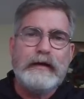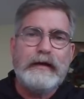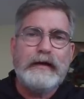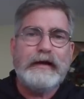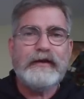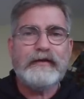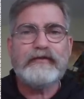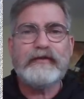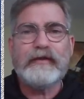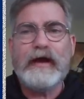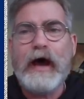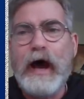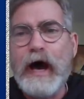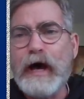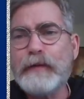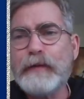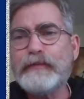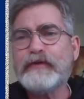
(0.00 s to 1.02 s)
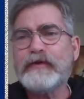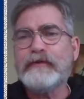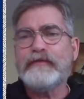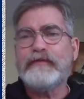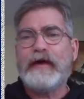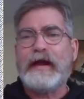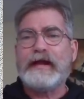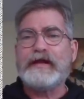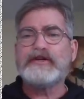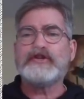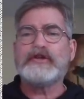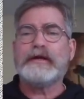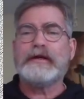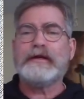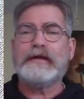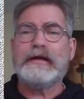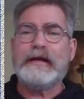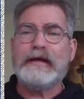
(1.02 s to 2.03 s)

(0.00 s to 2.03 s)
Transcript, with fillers: It is an observation.